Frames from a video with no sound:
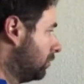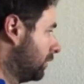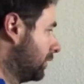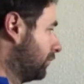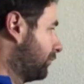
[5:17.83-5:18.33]

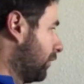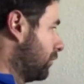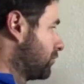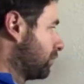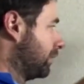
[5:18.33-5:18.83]
Look at this
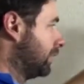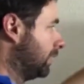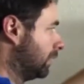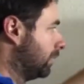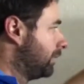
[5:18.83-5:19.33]
first one
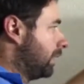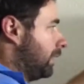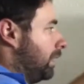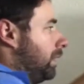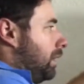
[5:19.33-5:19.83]
here.
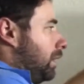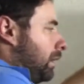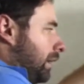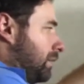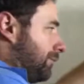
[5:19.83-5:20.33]

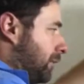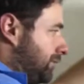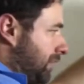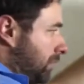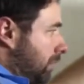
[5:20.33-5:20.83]
And the
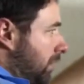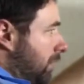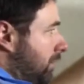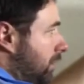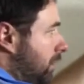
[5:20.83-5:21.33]
first thing you're
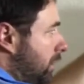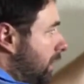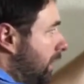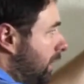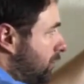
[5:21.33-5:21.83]
going to do
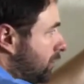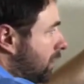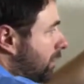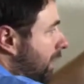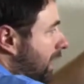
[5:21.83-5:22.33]
is you're
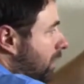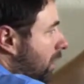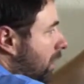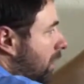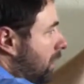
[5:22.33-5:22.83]
going to
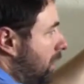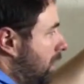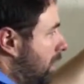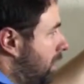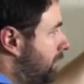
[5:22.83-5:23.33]
make
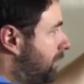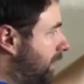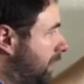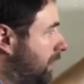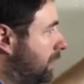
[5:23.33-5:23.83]
all of
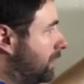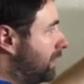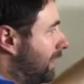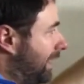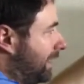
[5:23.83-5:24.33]
the
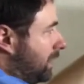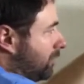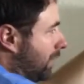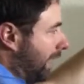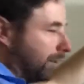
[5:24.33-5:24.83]

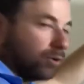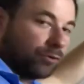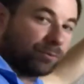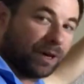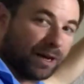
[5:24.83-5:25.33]
negative
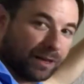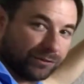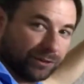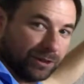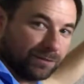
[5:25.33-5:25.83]
radicals
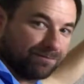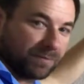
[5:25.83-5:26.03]
positive.